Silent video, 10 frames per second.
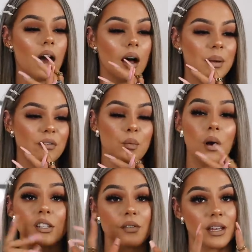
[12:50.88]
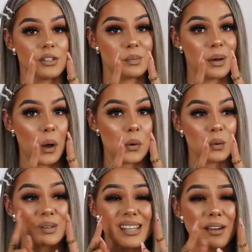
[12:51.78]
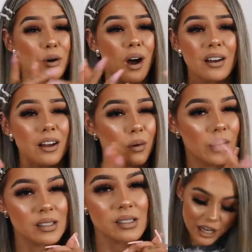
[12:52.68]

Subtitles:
If you are, don't forget to use my code. Save your hard-earned coins.